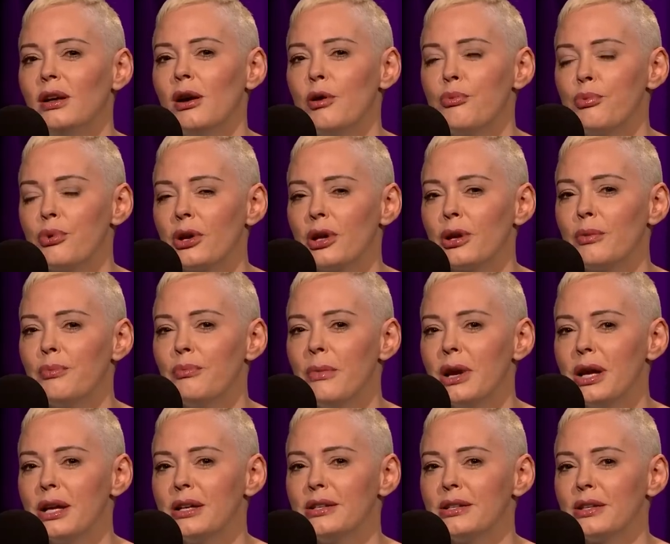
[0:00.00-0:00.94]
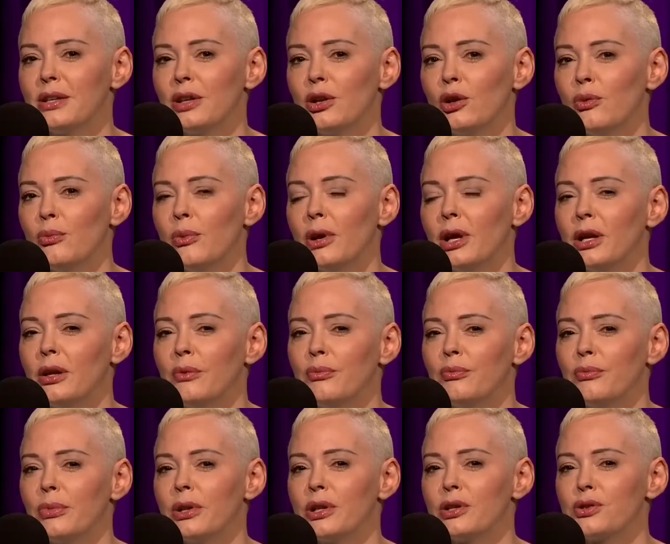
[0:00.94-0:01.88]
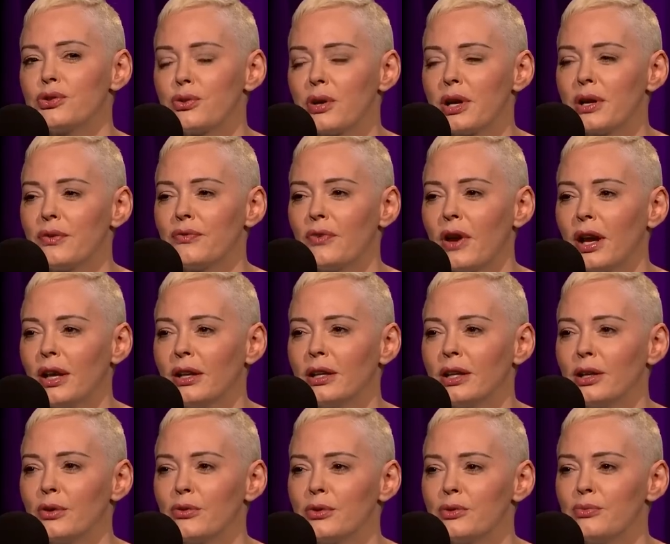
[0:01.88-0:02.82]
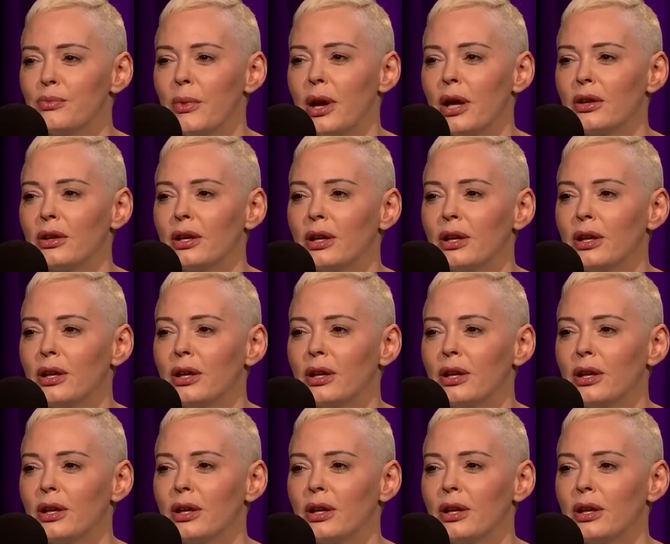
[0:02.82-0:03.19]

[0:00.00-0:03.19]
a pretty amazing human, but his great failing was male